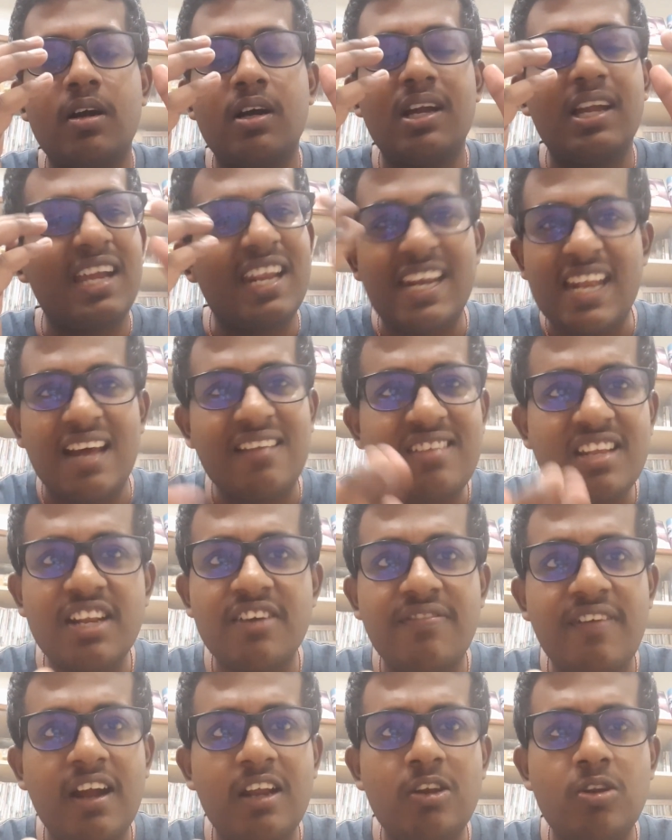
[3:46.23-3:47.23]
it doesn't
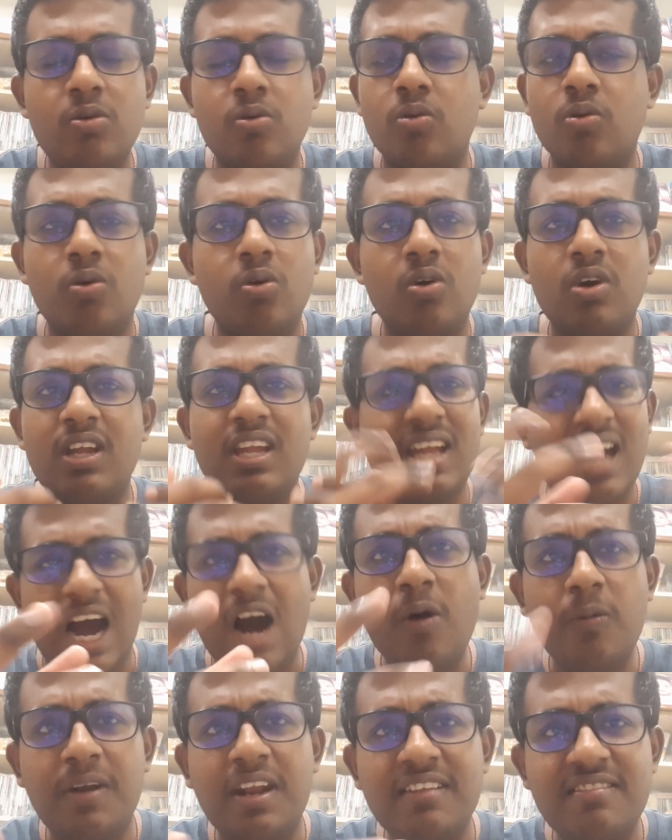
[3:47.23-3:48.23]
affect you.
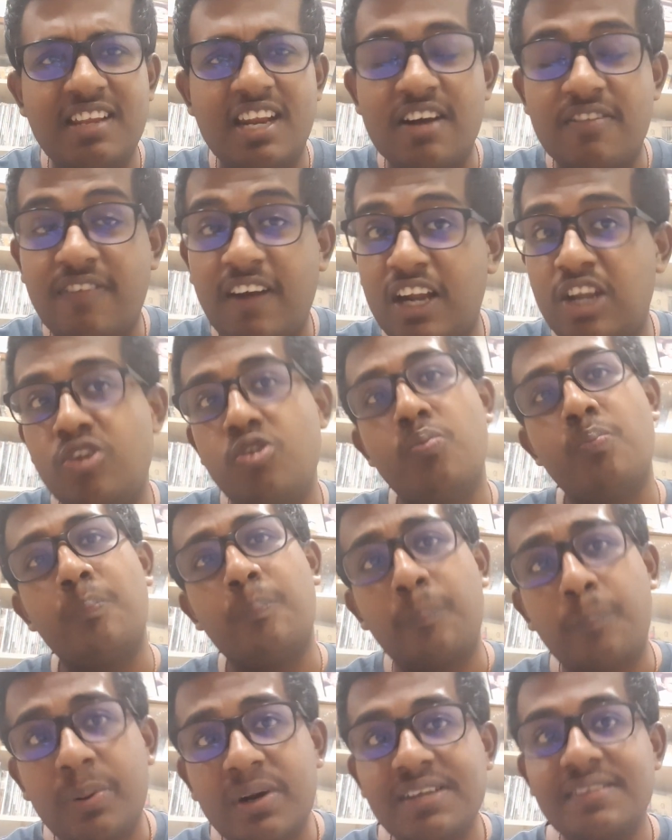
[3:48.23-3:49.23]
How does it affect you
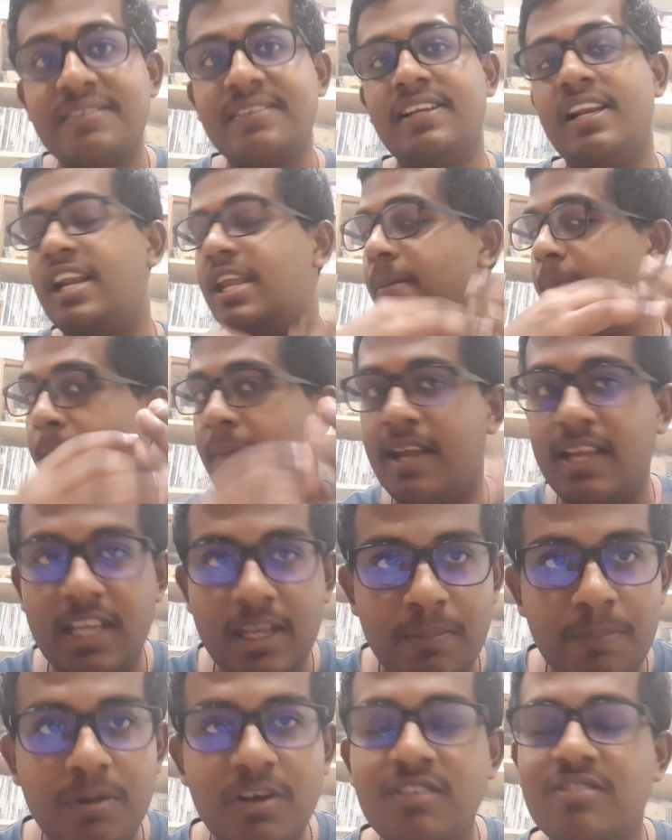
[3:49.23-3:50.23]
personally? Make
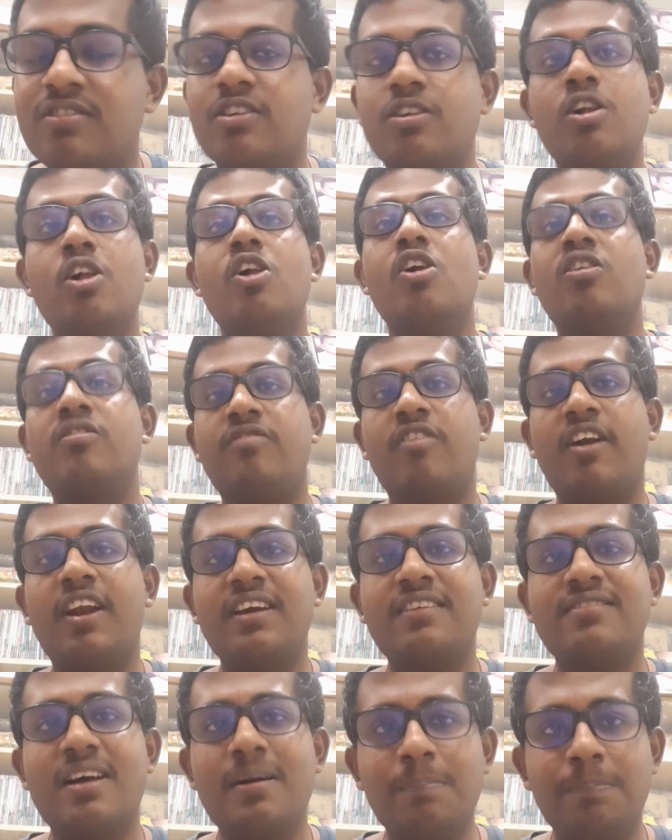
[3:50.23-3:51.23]
it personal. For
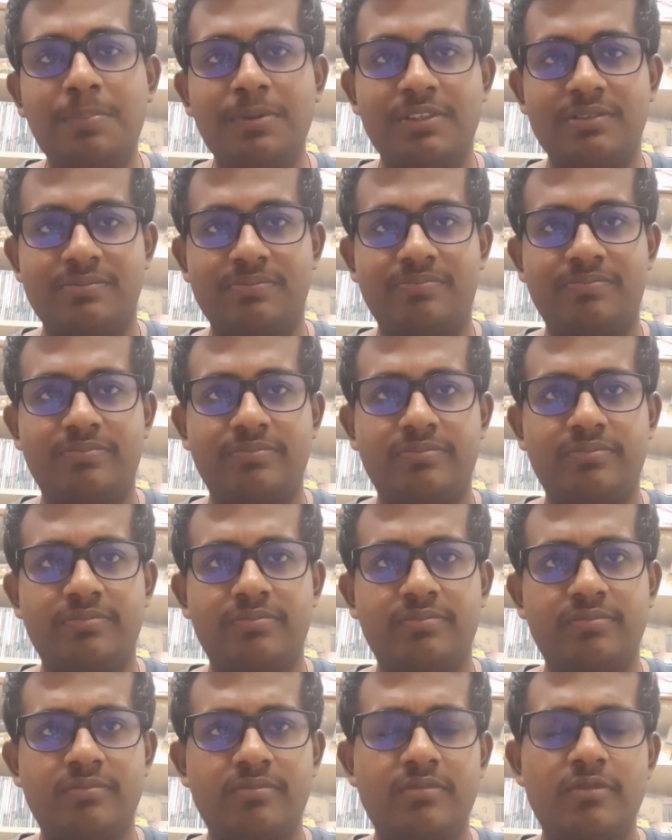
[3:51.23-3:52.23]
example,
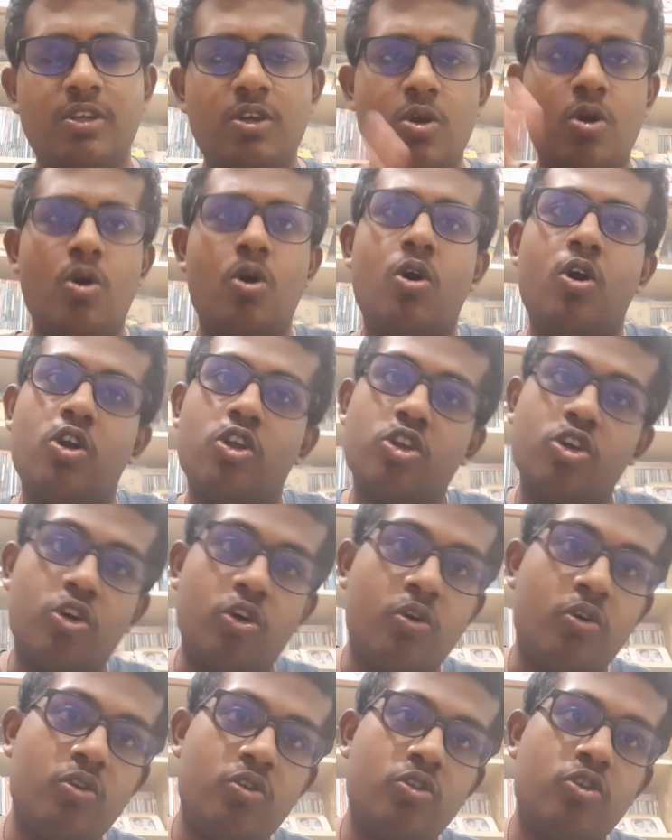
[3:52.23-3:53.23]

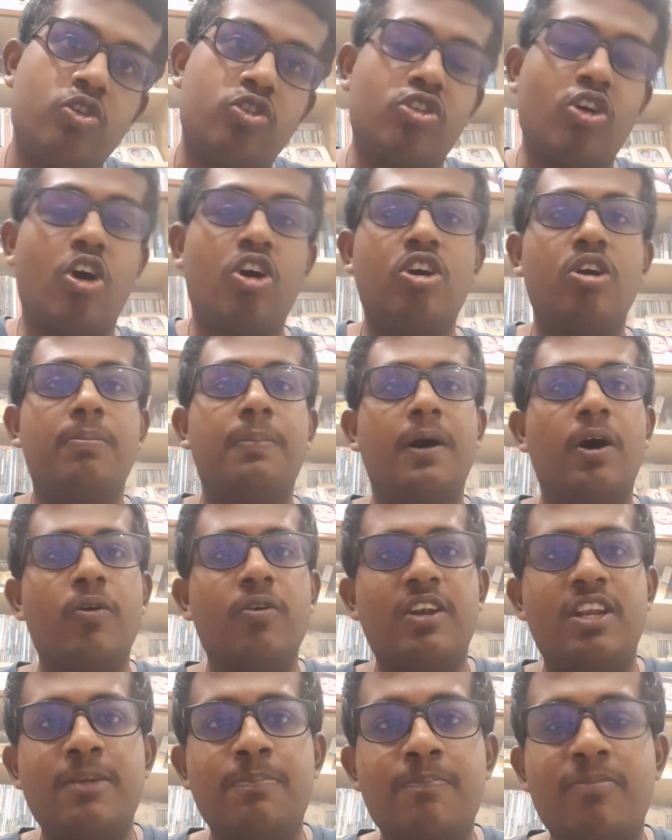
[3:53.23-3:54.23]
you talk
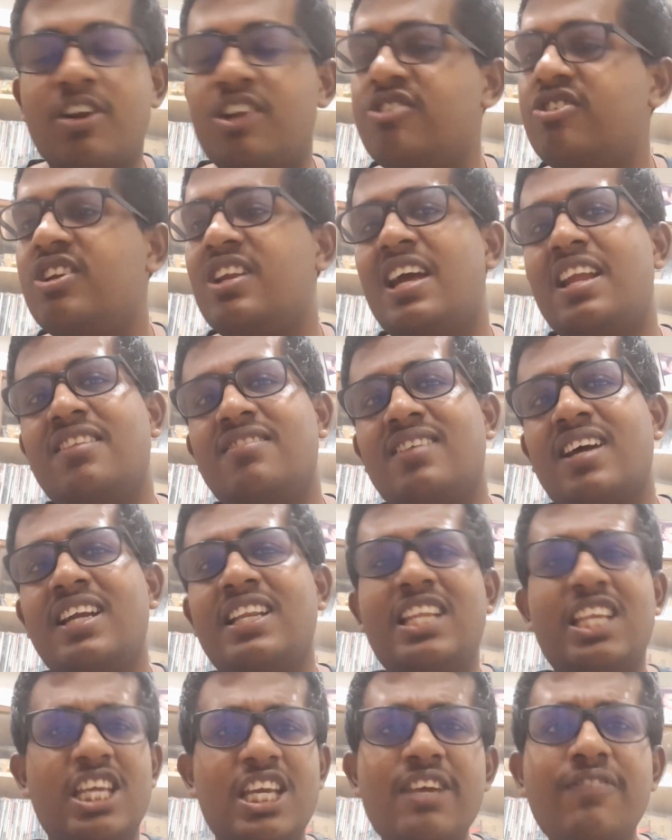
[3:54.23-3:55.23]
about depression,
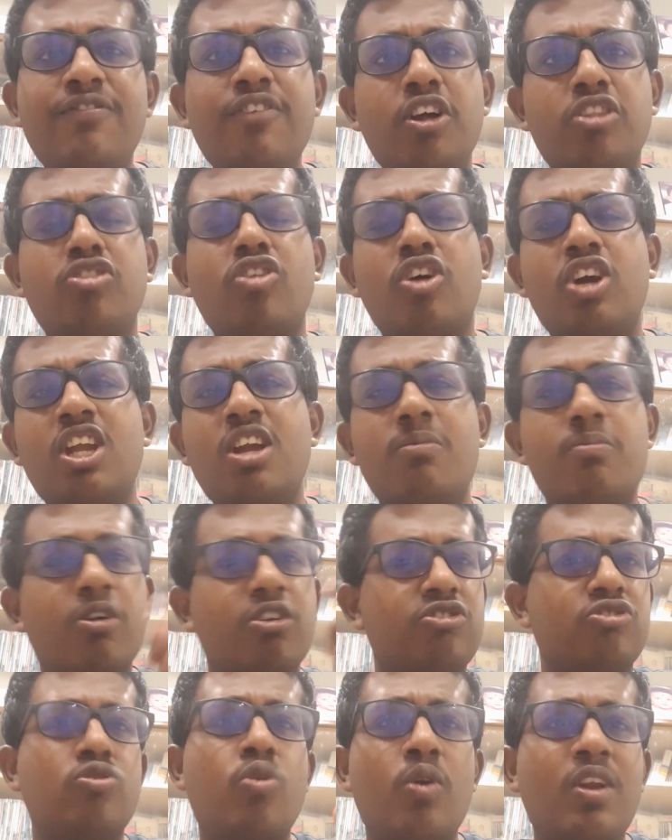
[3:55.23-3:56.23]
anxiety. If you're talking
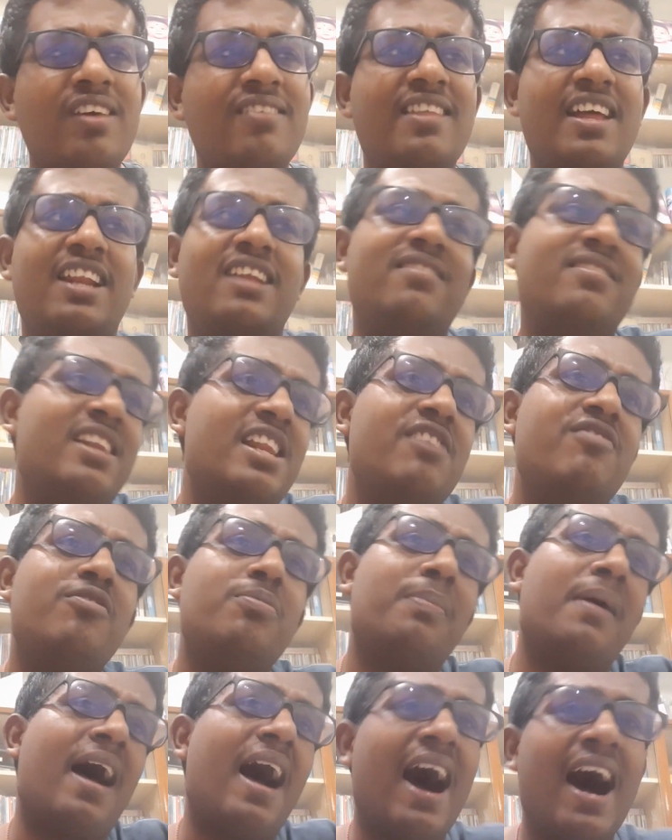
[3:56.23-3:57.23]
about stories that is
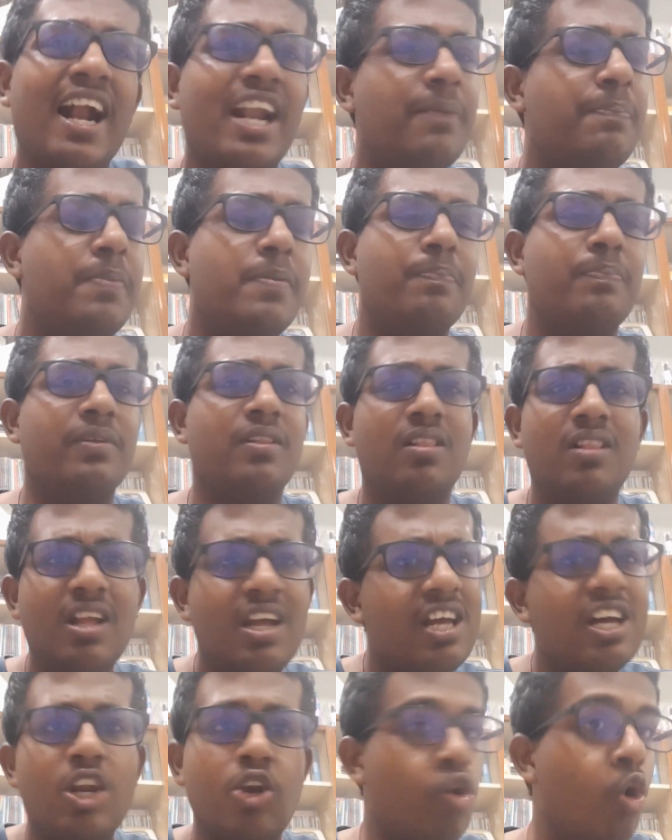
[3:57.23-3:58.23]
lived by other people,
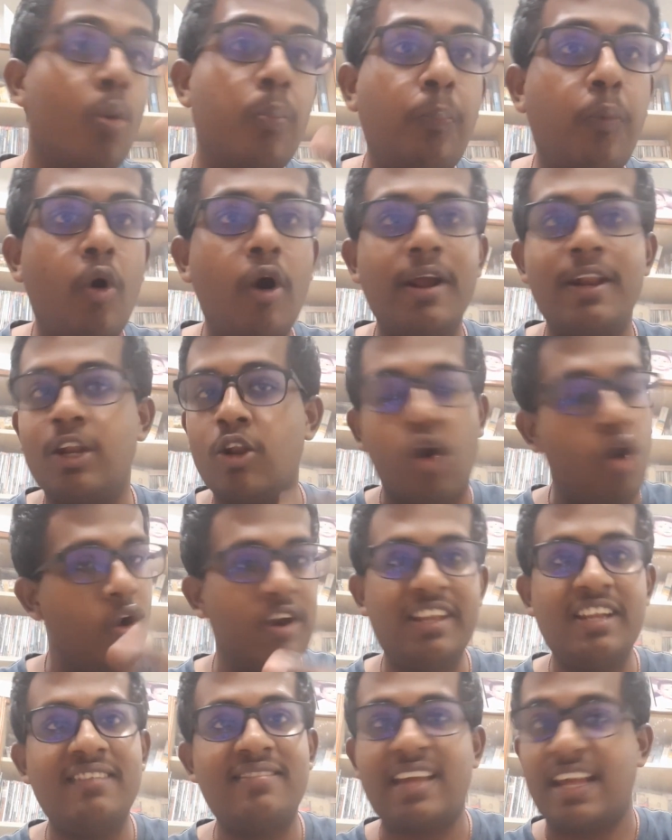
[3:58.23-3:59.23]
no point. The
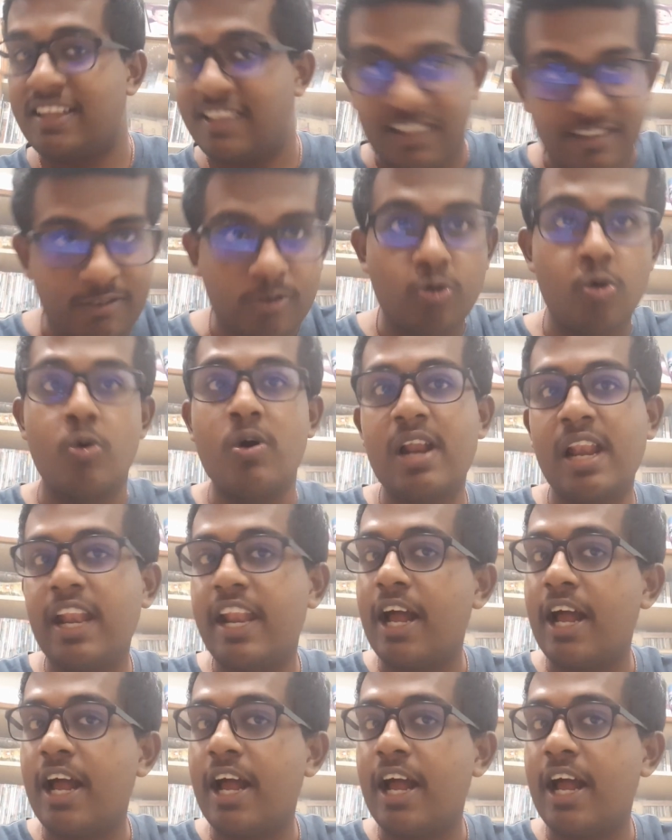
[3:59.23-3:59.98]
audience can just Google it